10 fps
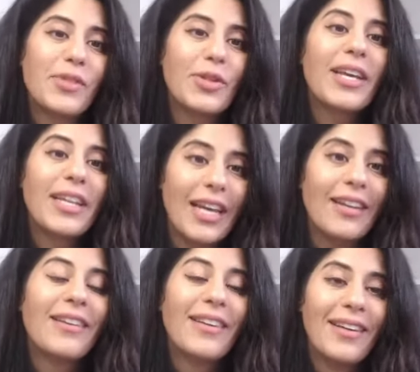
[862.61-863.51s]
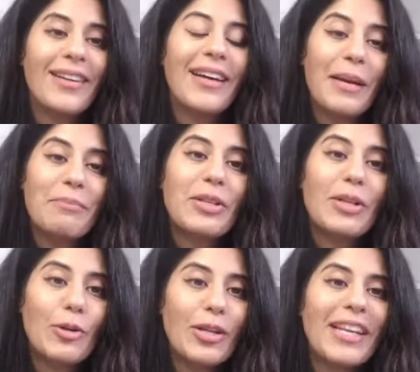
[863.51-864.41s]
to kick in.
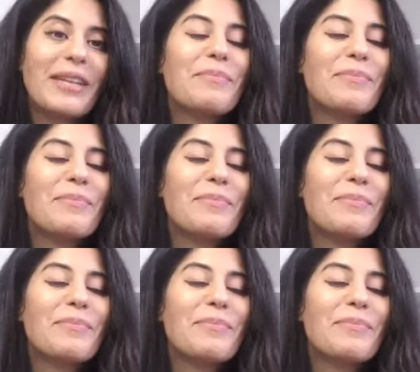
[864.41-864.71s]
Absolutely.